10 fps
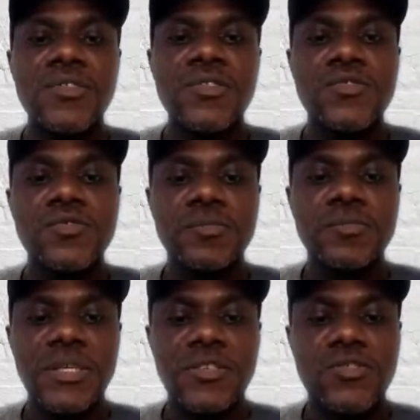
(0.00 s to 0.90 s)
to
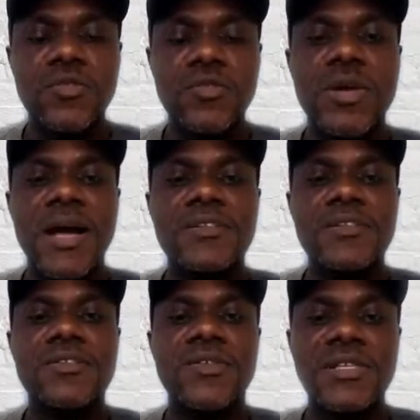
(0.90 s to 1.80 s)
begin to look at
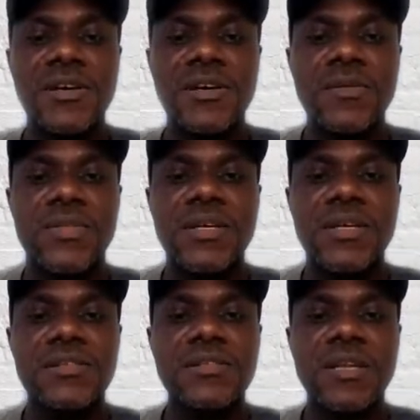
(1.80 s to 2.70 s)
critical
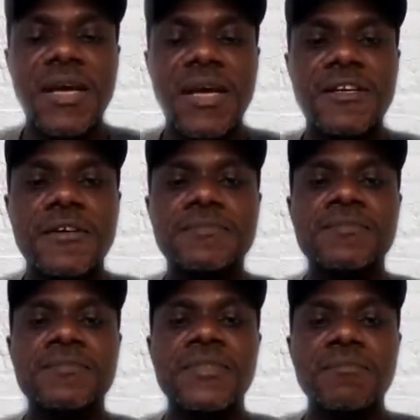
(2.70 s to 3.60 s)
things like
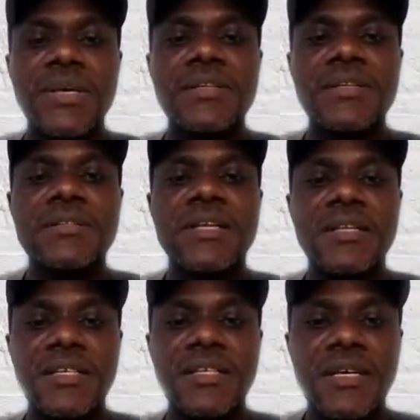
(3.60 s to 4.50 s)
being the
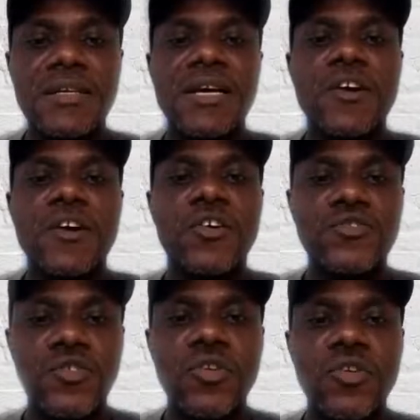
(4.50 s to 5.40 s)
leader and
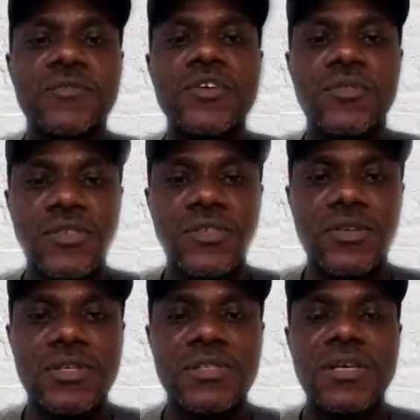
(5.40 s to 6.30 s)
control of your
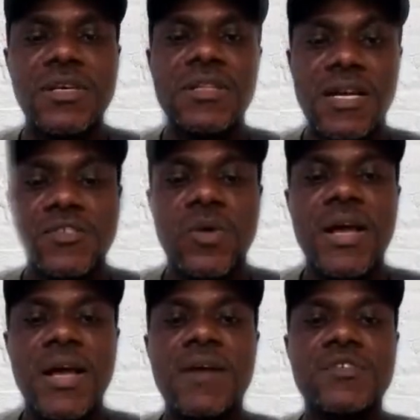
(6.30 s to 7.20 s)
resources. That's why
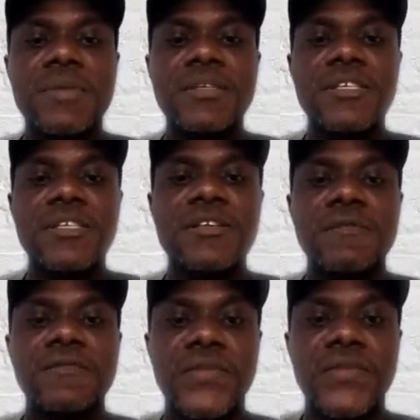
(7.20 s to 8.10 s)
I have to make this
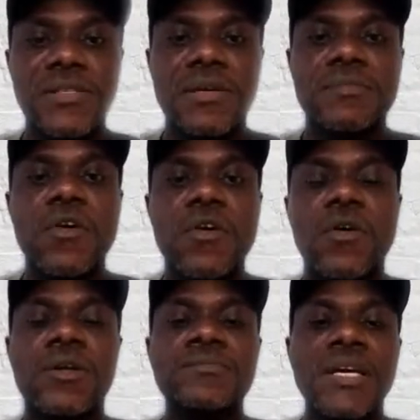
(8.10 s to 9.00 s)
first
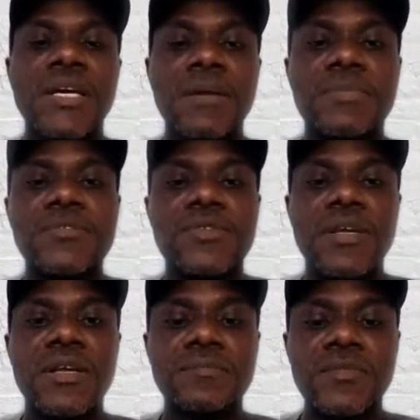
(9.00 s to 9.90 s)
call and appeal to
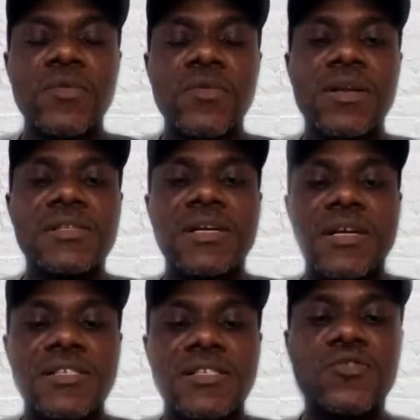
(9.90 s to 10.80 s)
them. We understand
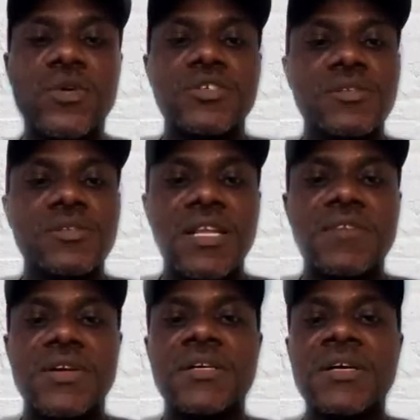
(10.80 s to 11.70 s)
their situation,
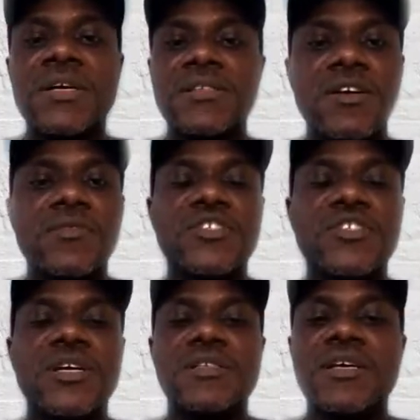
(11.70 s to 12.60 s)
slavery,
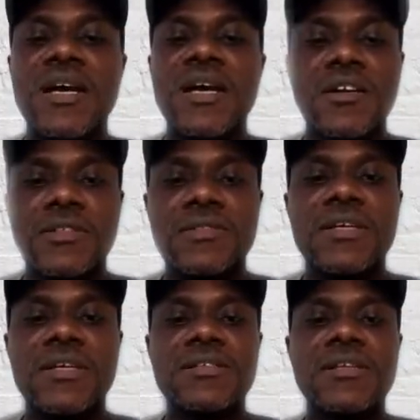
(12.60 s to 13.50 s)
selfishness, and other
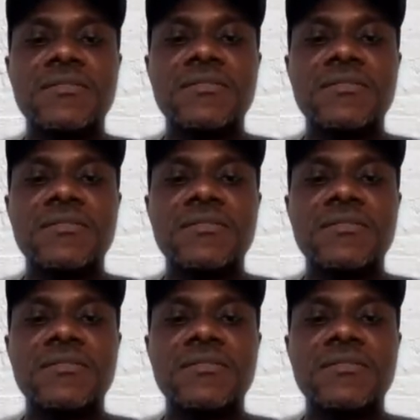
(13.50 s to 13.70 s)
things, and